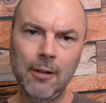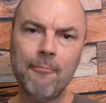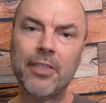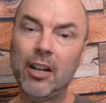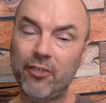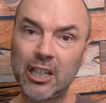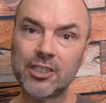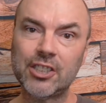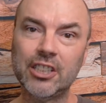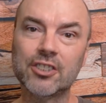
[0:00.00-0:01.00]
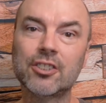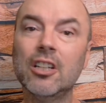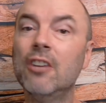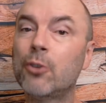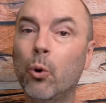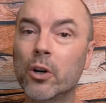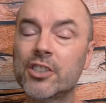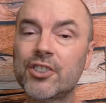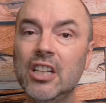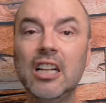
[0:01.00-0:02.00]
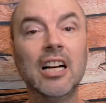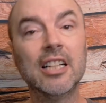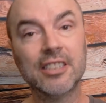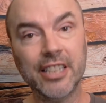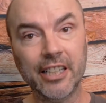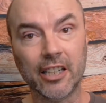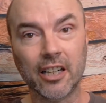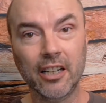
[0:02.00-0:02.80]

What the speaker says: The first is, of course, a tier.